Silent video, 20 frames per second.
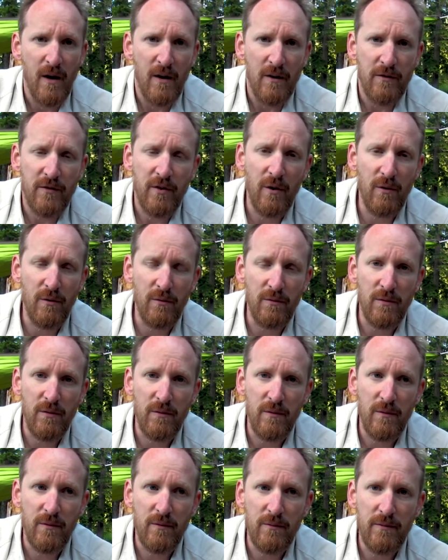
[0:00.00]
So
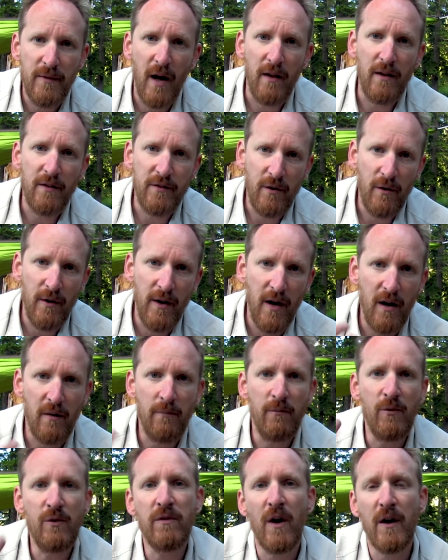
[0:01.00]
now let's go ahead
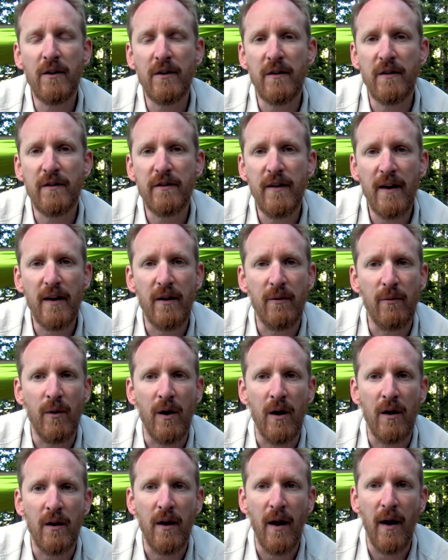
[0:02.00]
and move on to the second
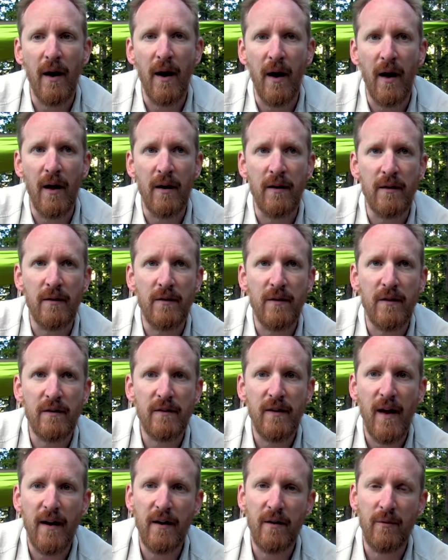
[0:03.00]
one. And the
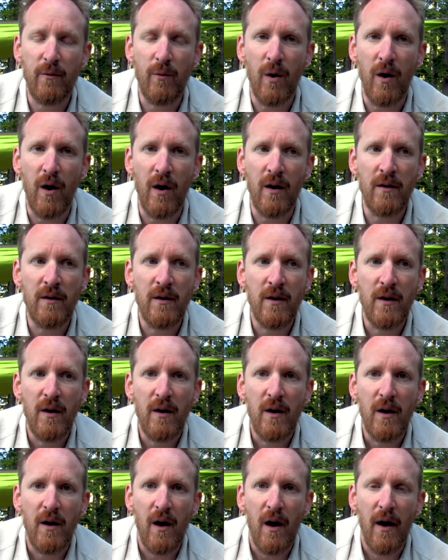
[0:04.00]
second one
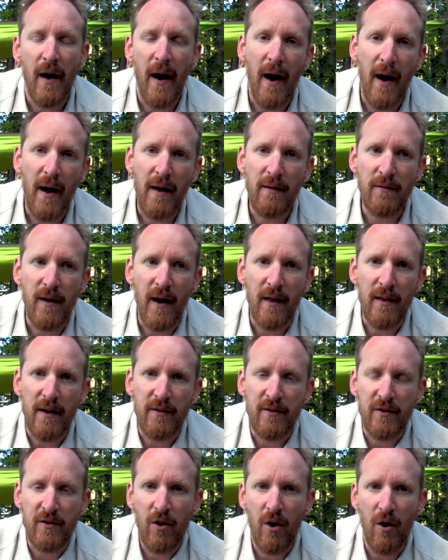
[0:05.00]
I
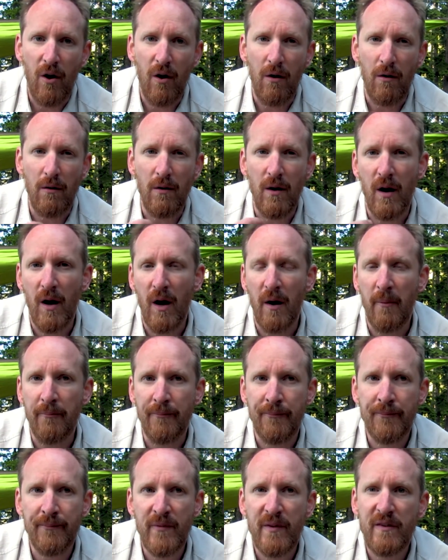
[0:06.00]
like to call
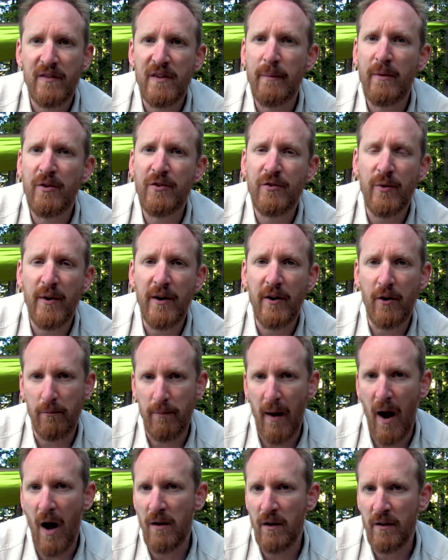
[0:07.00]
symmetry or
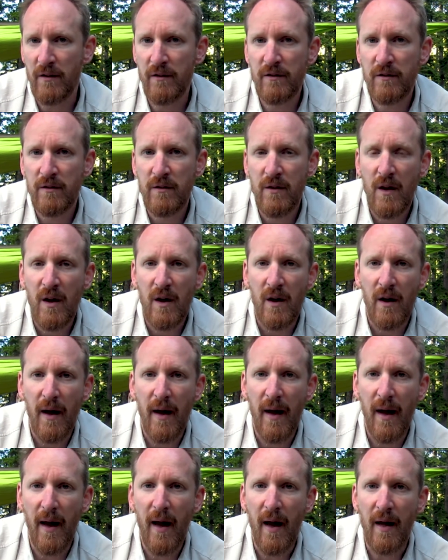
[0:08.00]
balance.
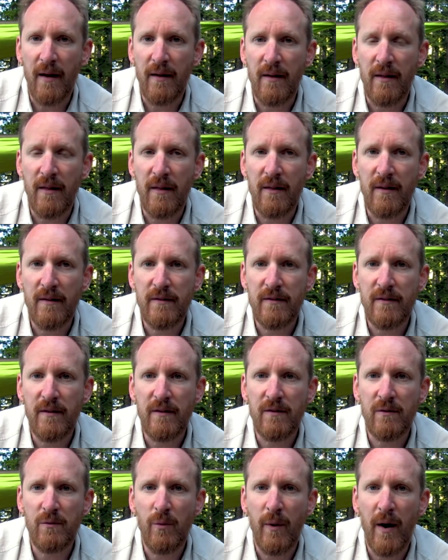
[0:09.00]
And this
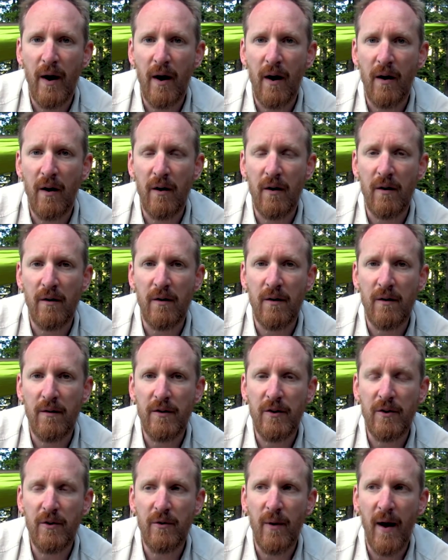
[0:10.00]
is where
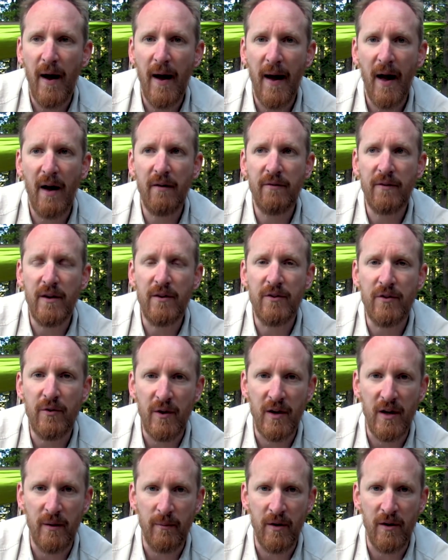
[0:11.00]
you have in
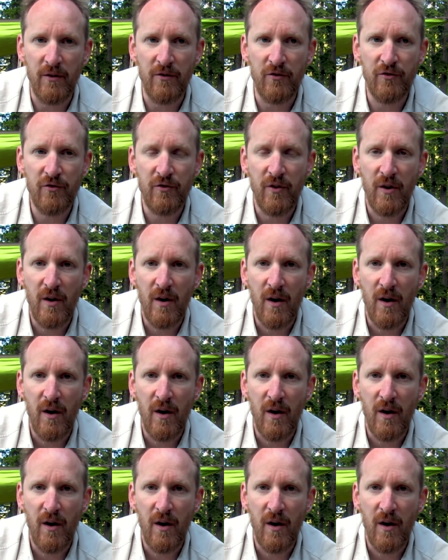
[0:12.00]
your image